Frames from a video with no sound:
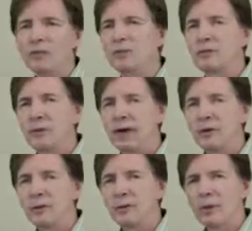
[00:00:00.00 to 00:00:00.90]
features and
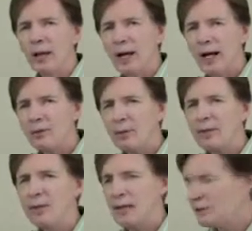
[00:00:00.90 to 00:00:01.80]
value, I'd
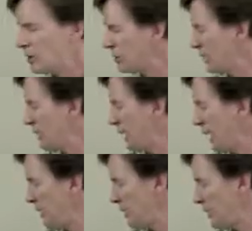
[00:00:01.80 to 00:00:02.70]
rate the SLT
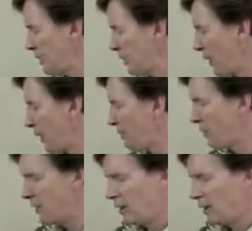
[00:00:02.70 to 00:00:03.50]
A35